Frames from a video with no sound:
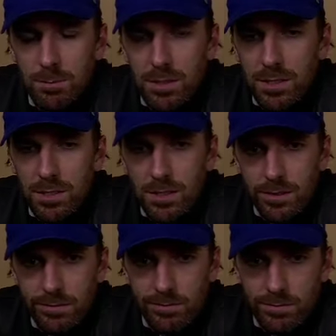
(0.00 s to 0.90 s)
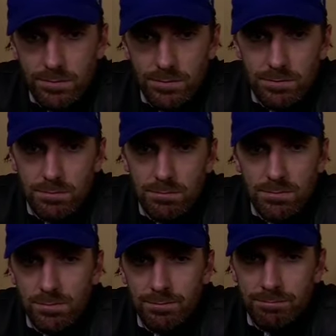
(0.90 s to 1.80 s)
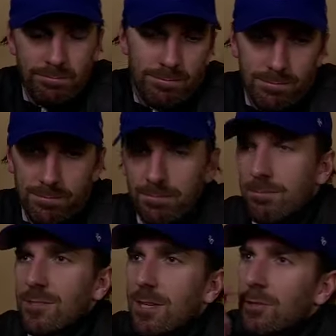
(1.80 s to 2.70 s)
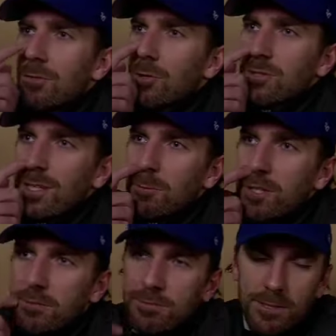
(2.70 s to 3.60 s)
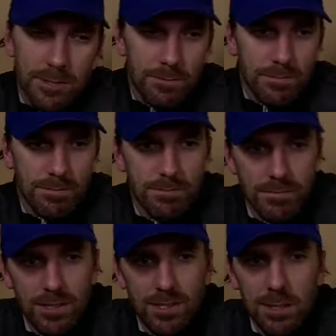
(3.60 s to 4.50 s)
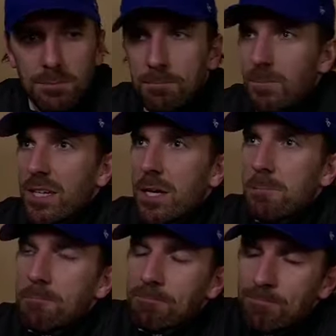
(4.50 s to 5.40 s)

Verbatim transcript: But uh, it's not the first time, right? So it's him being him.